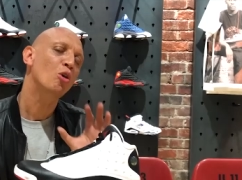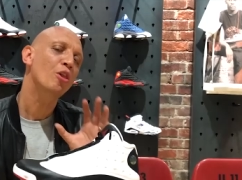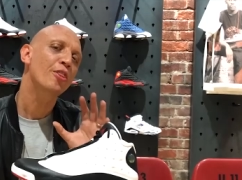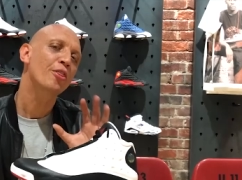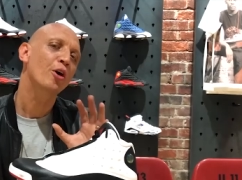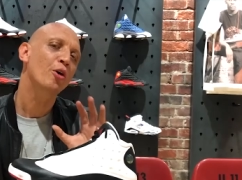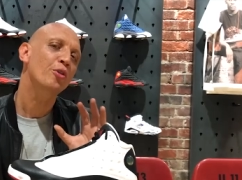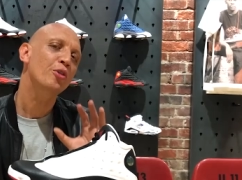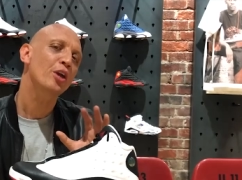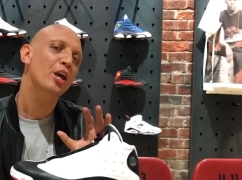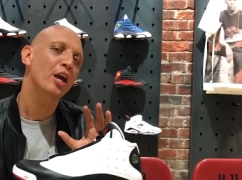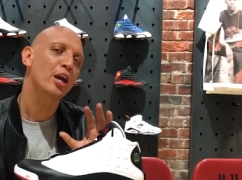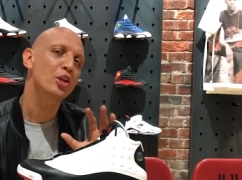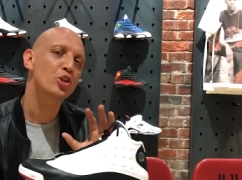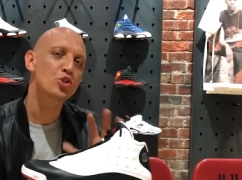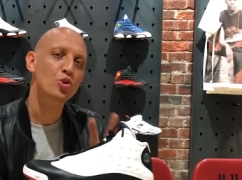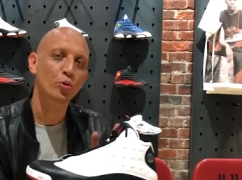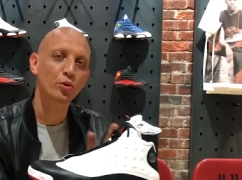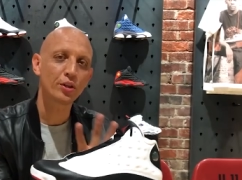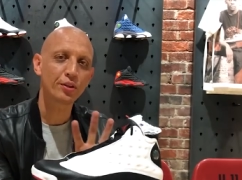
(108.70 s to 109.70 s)
although the Air
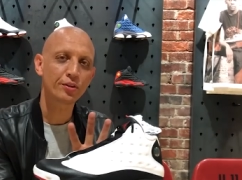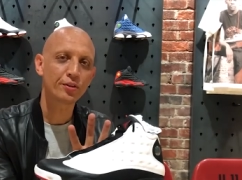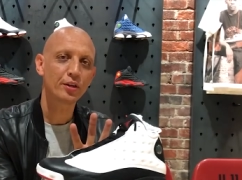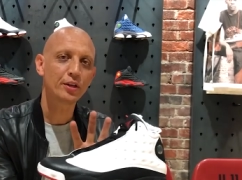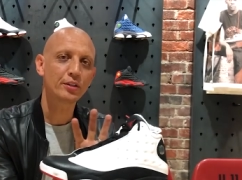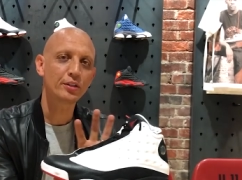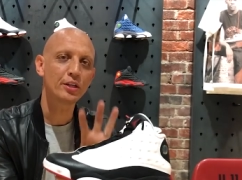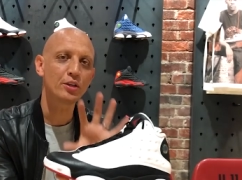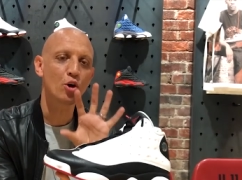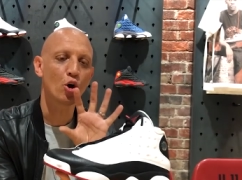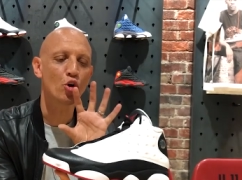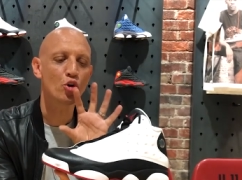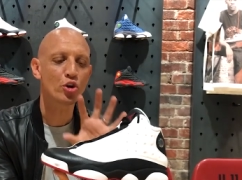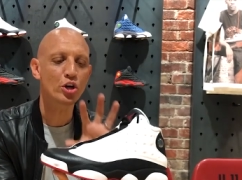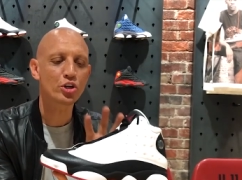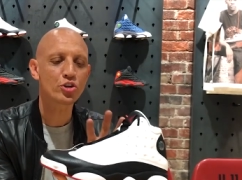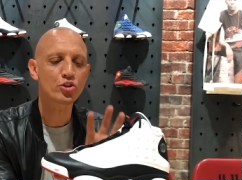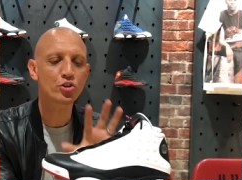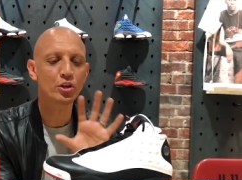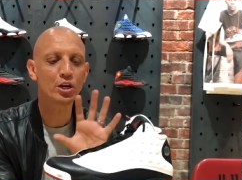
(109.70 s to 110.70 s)
Jordan 13
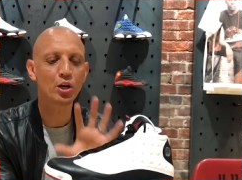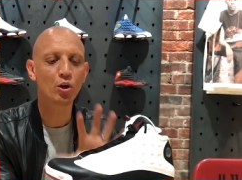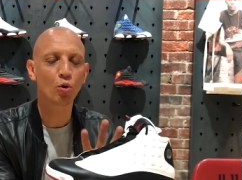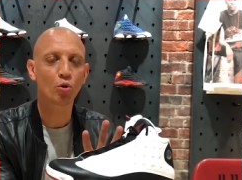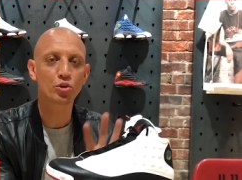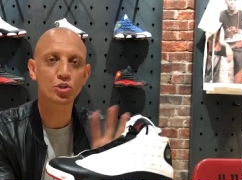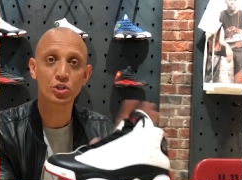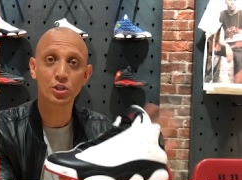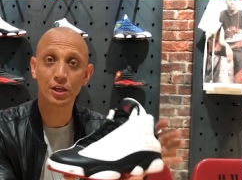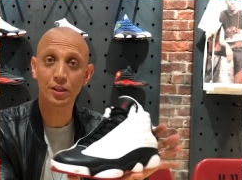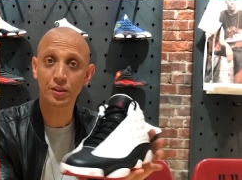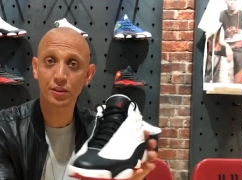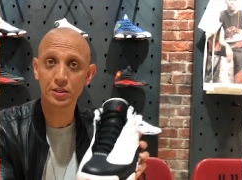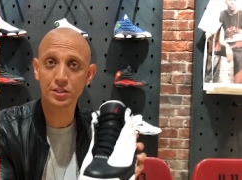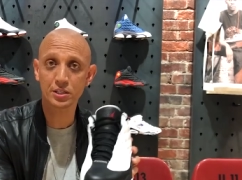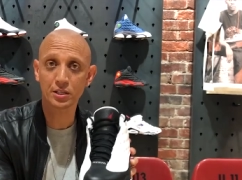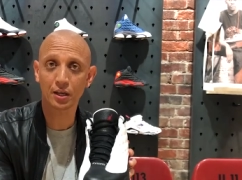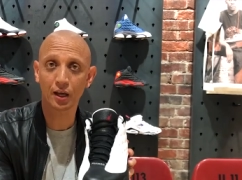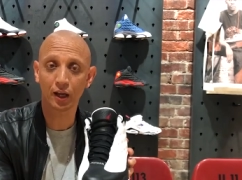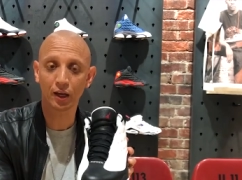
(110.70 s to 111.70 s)
originally launched in
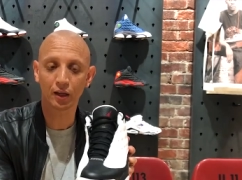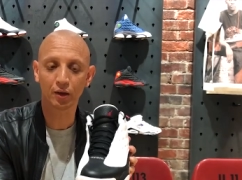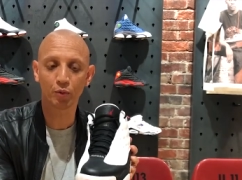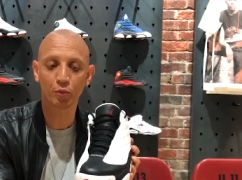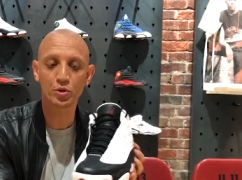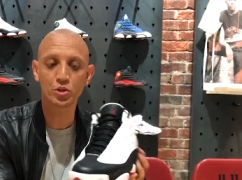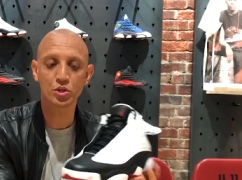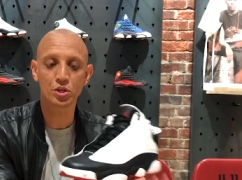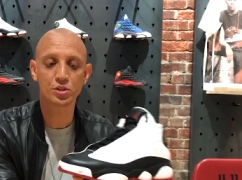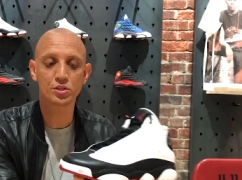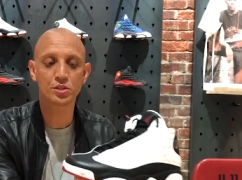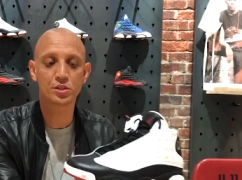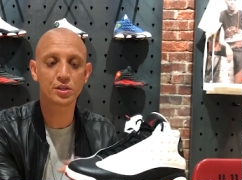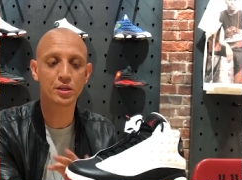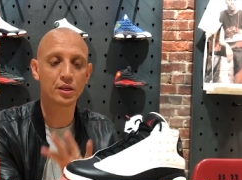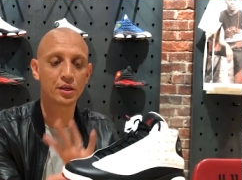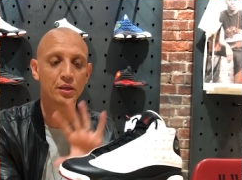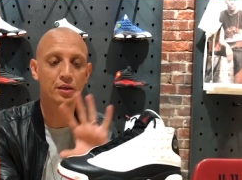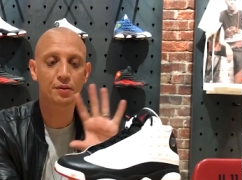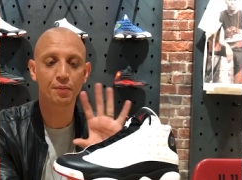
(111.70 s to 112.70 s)
this color, which is
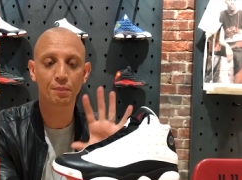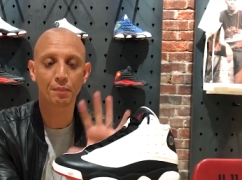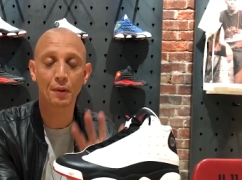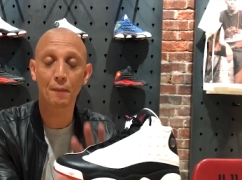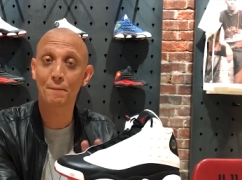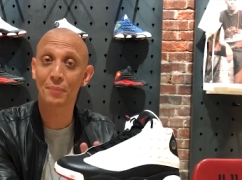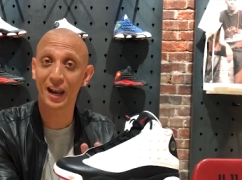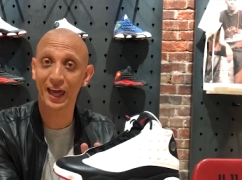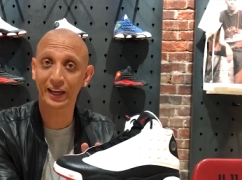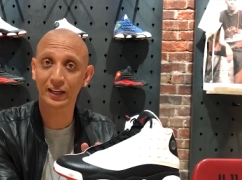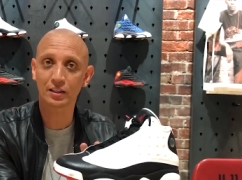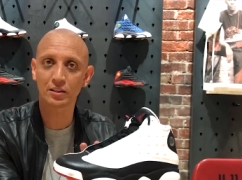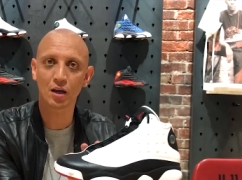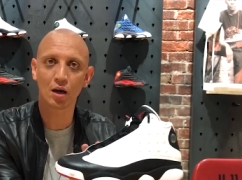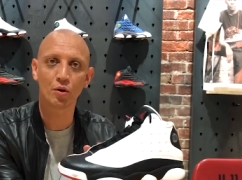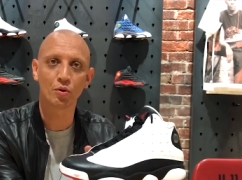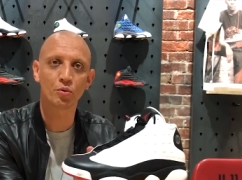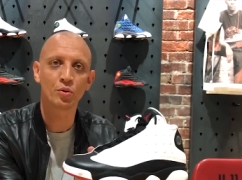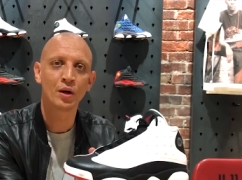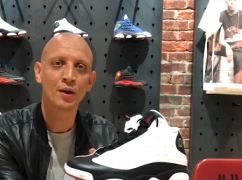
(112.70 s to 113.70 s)
the black
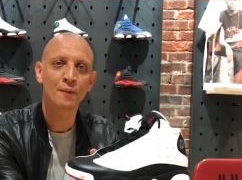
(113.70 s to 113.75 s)
toe,